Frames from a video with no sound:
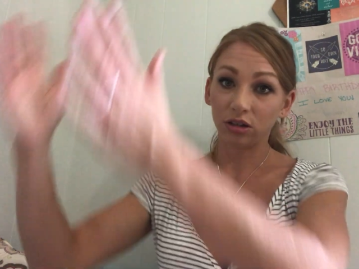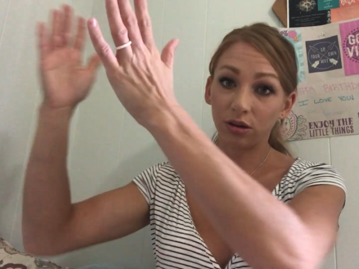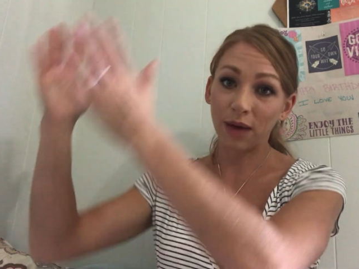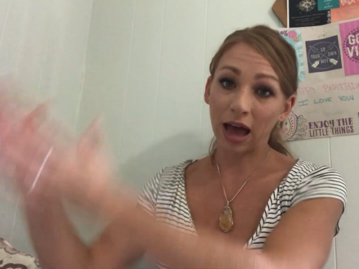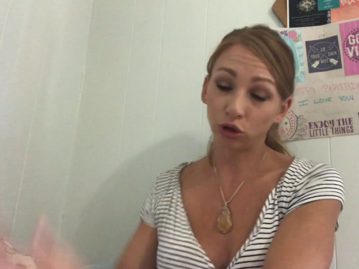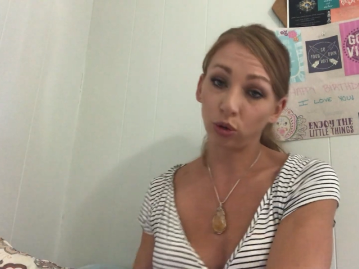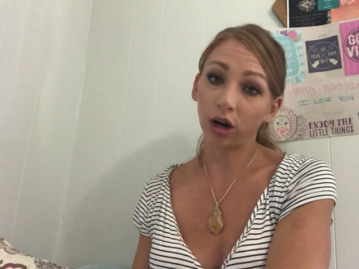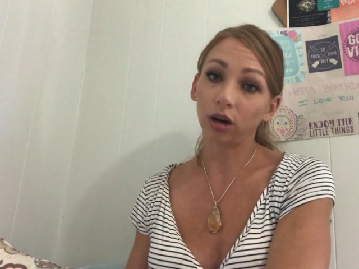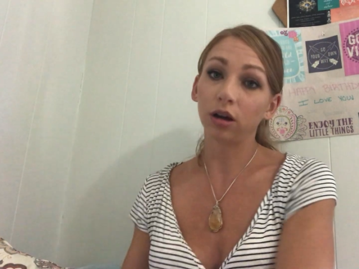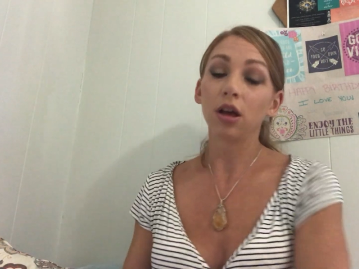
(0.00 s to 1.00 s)
to batch
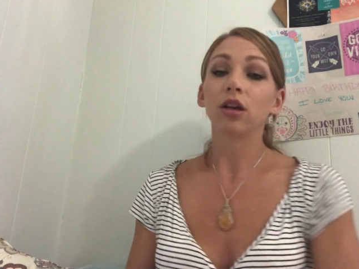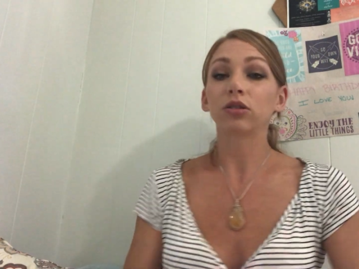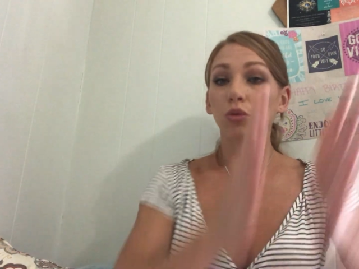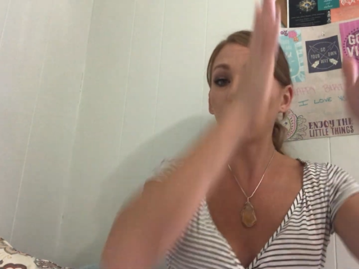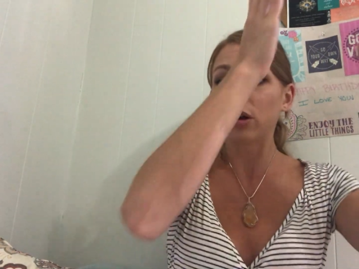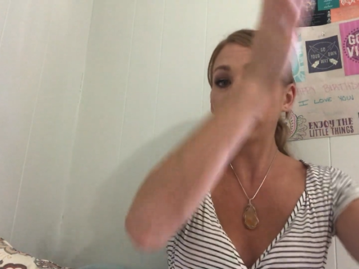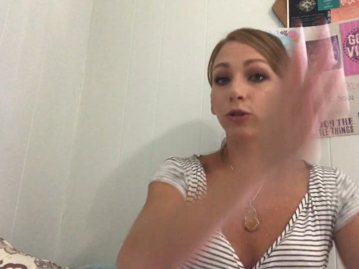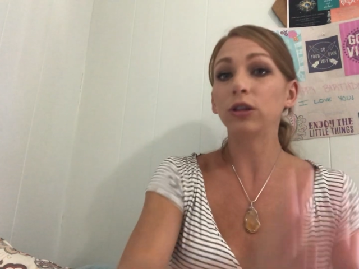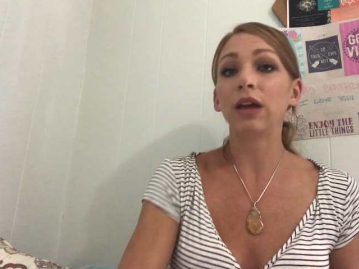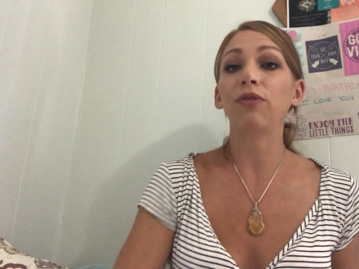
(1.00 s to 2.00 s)
work. So one
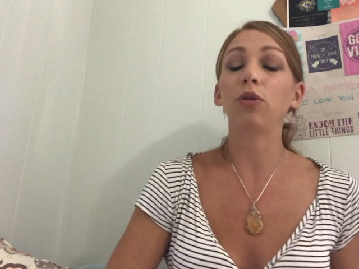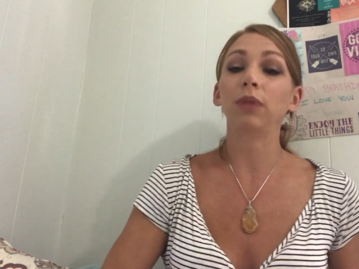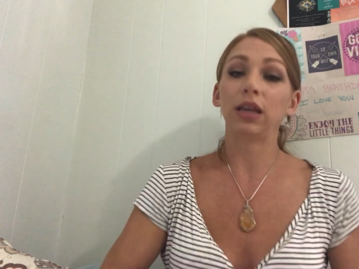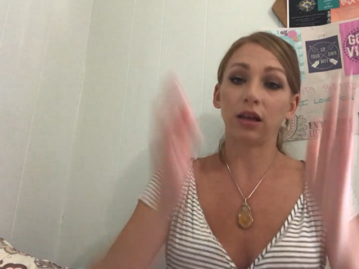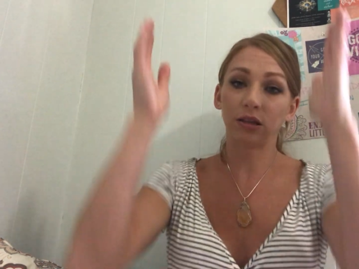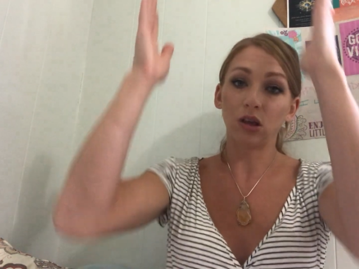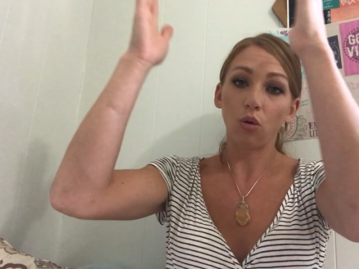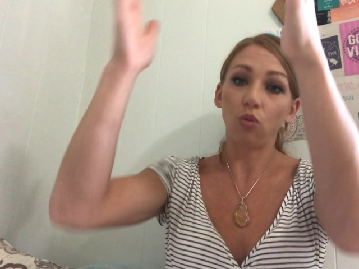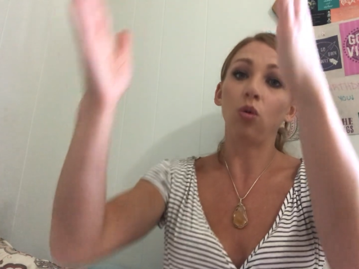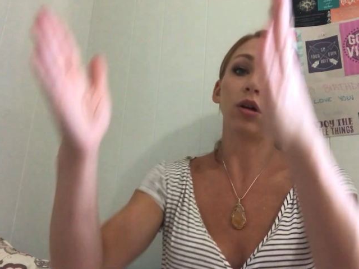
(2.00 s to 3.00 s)
full day for meetings,
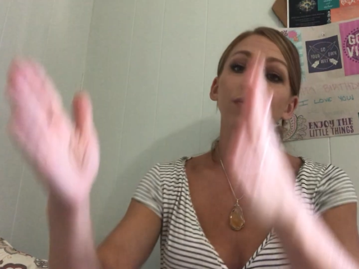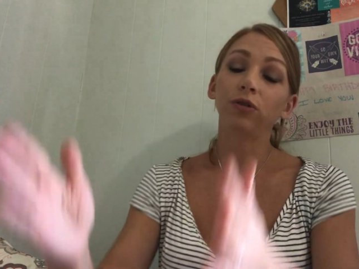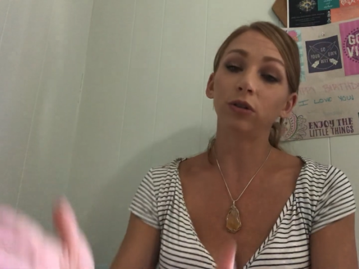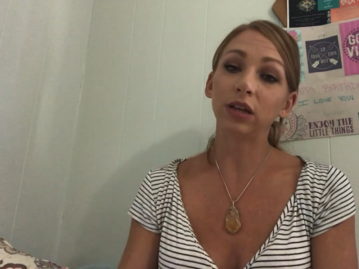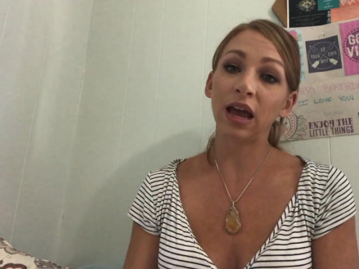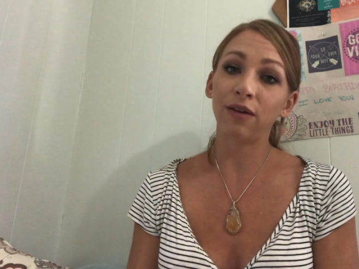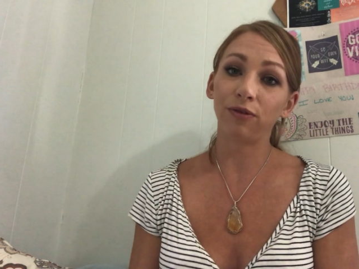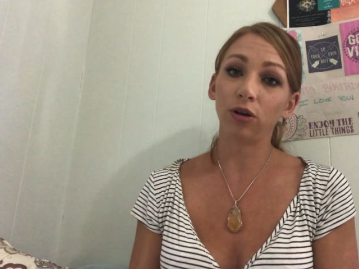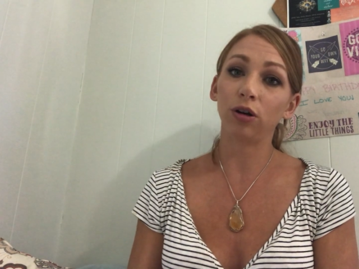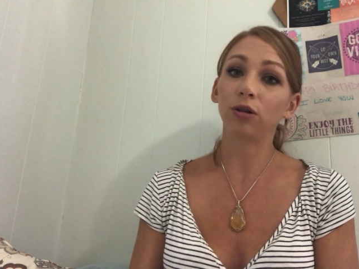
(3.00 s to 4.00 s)
one full day
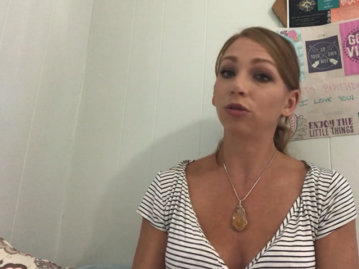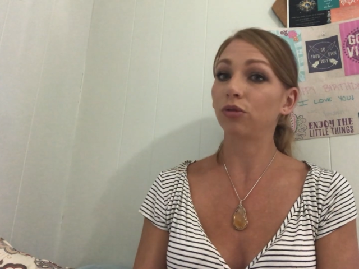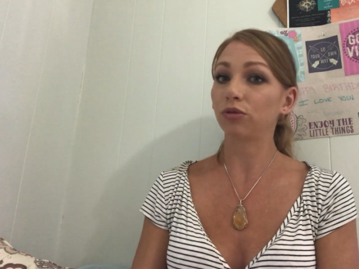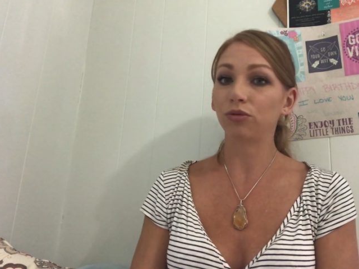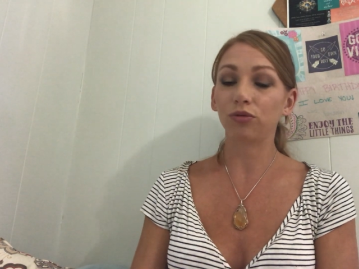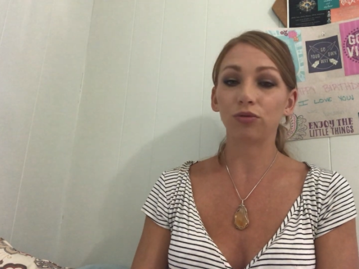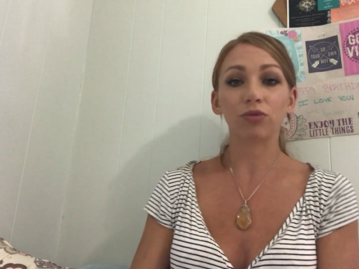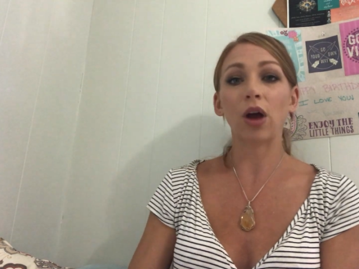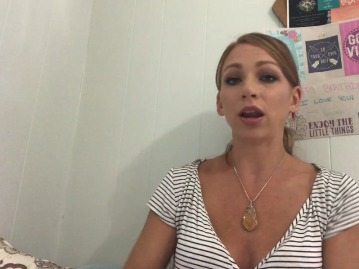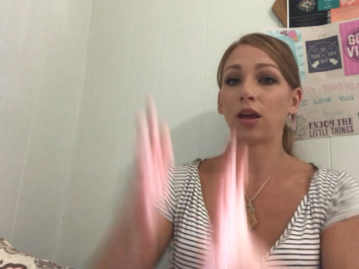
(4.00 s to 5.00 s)
for
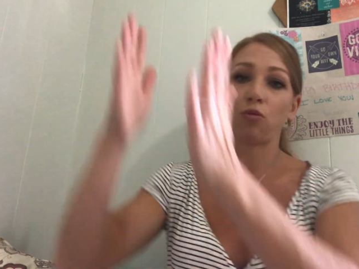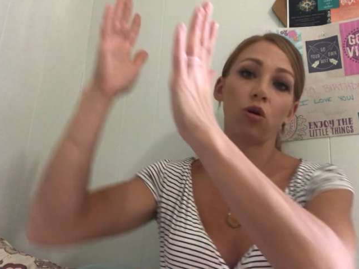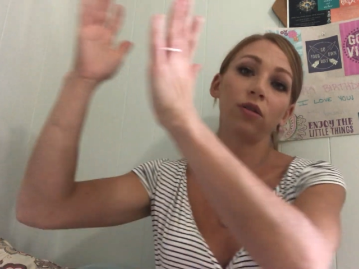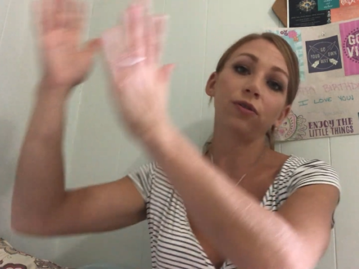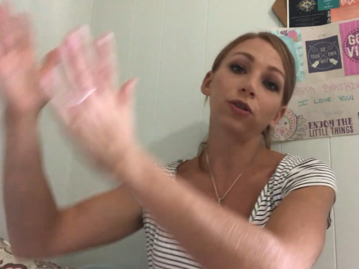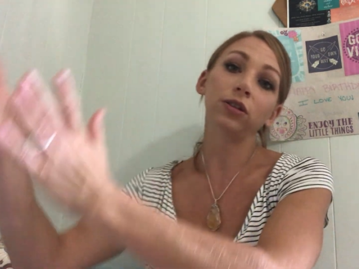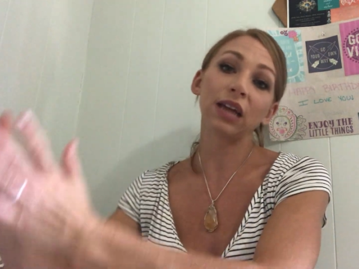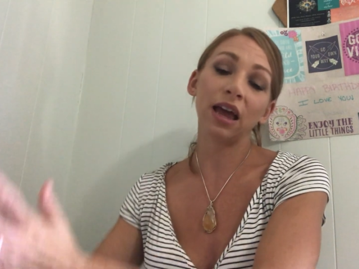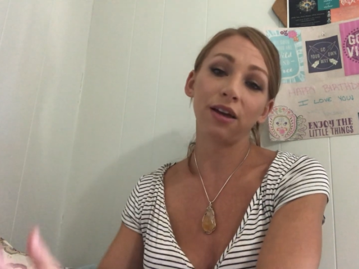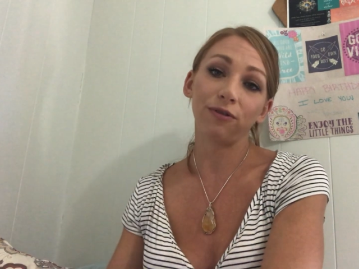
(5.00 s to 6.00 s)
writing, one full
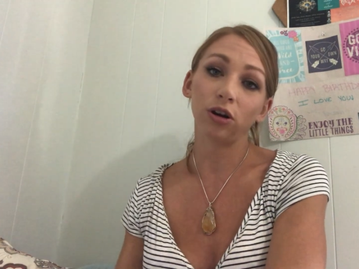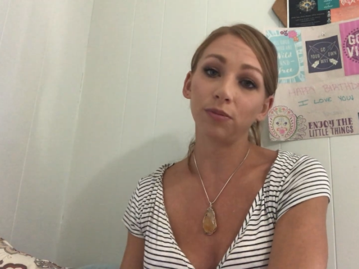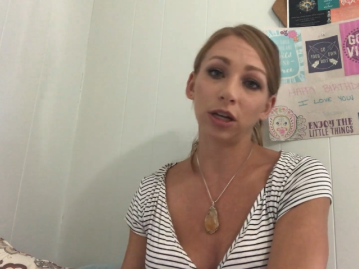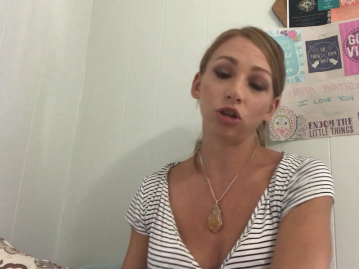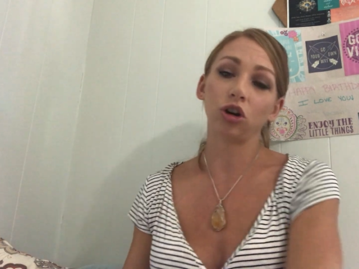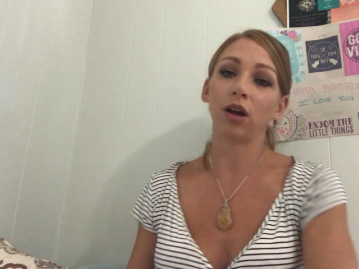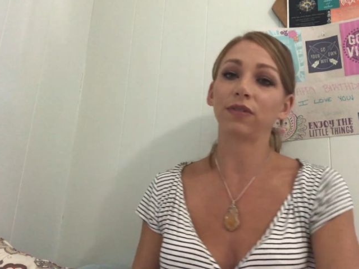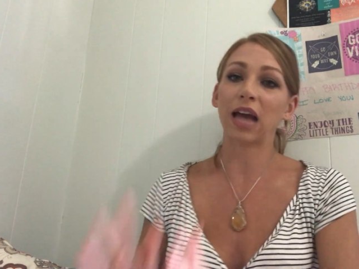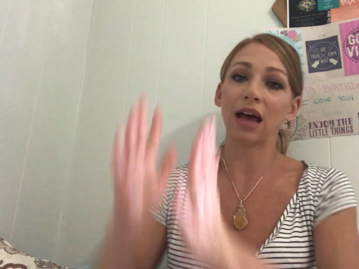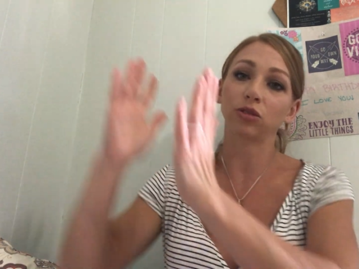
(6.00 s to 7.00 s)
day for
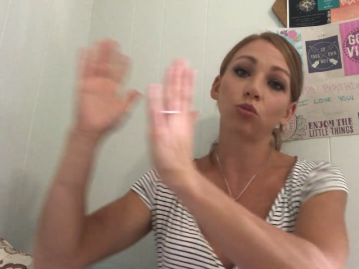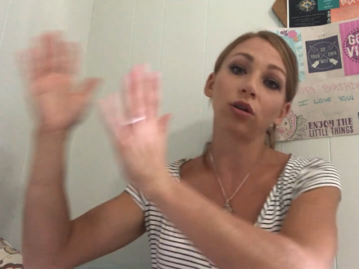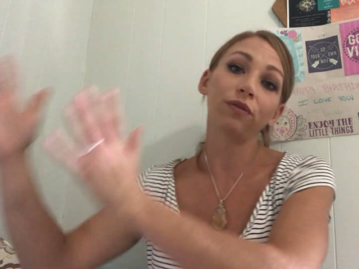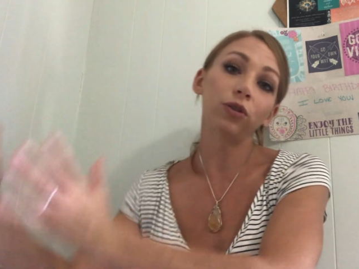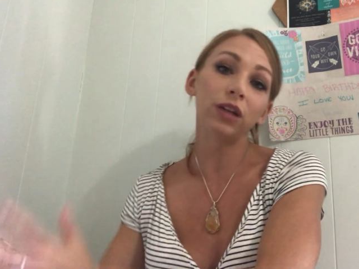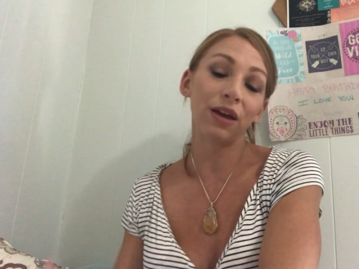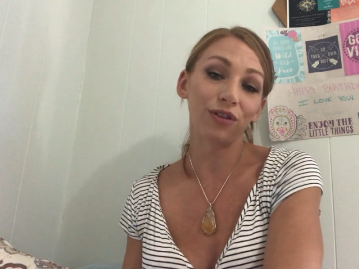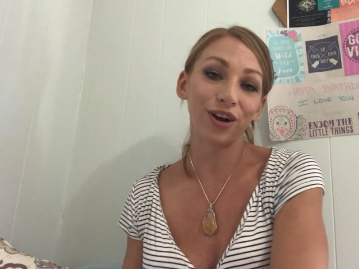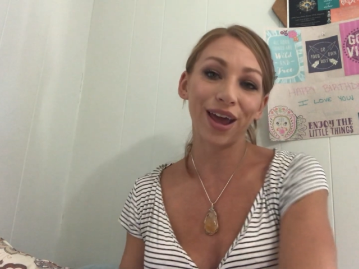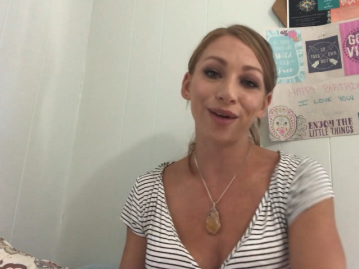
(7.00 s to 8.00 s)
administrative tasks, one full day
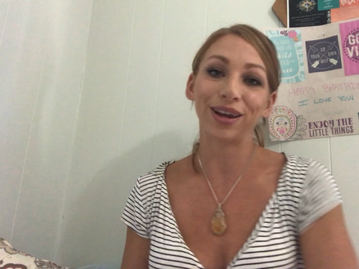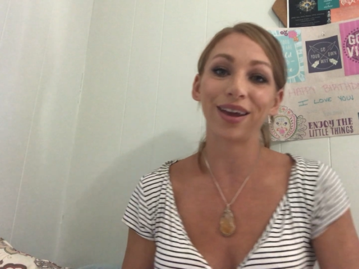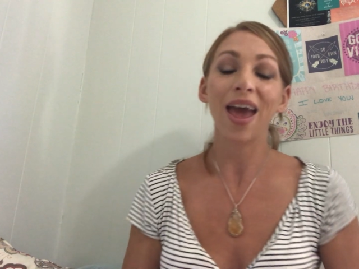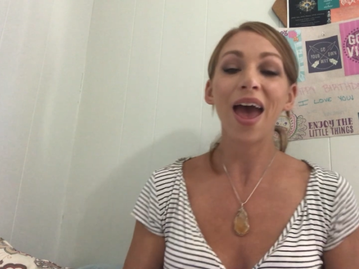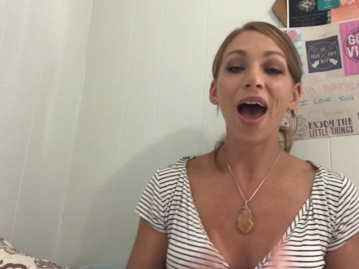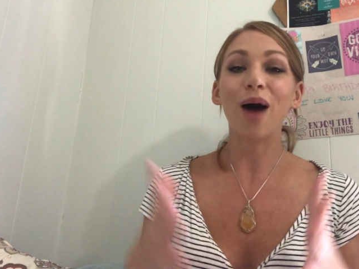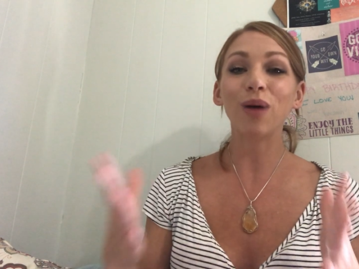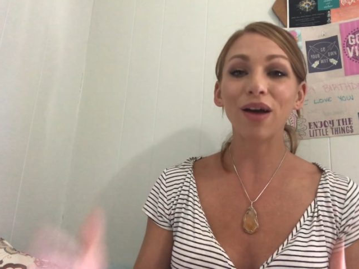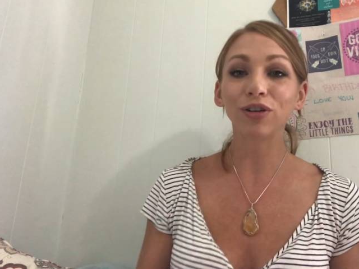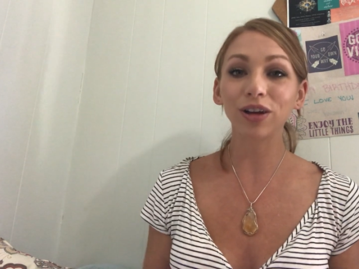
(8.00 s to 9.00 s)
for accounting.
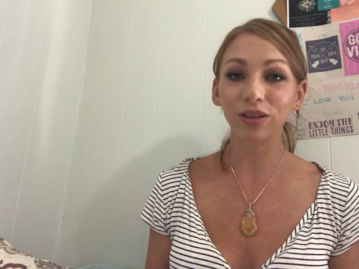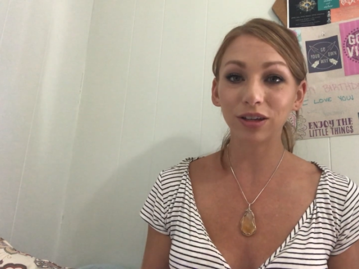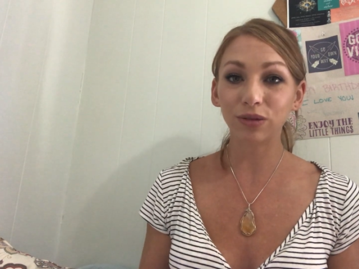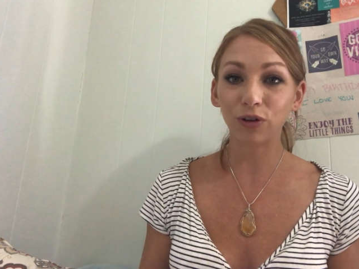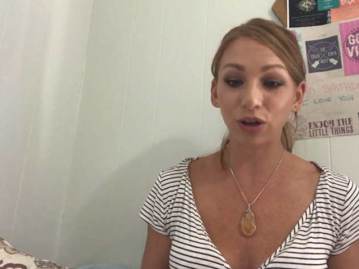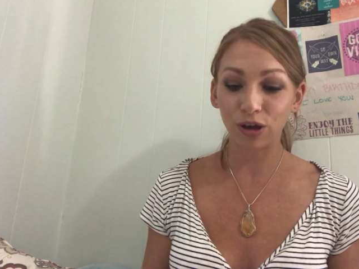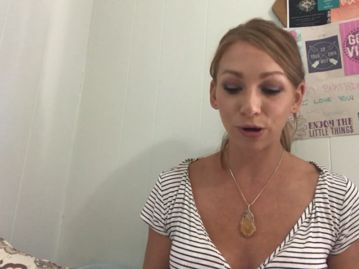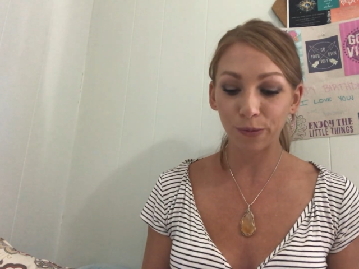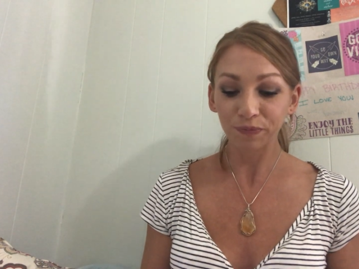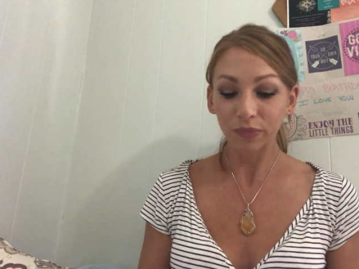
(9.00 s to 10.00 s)
However it looks for you,